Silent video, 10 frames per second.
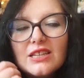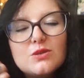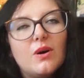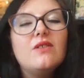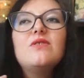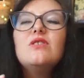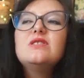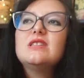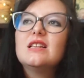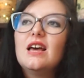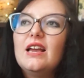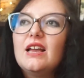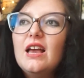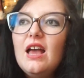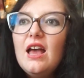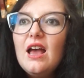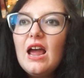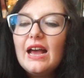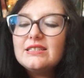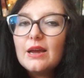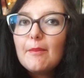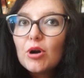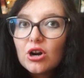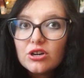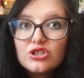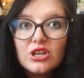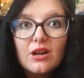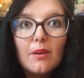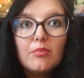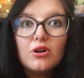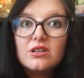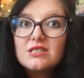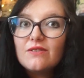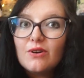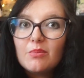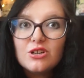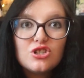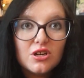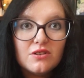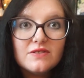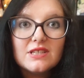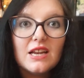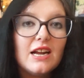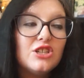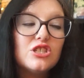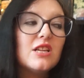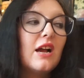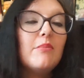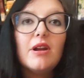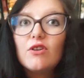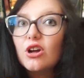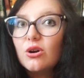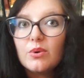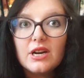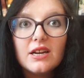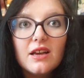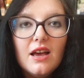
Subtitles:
It's one of those that like as I'm purging books from my shelves that I just like I'm never gonna read,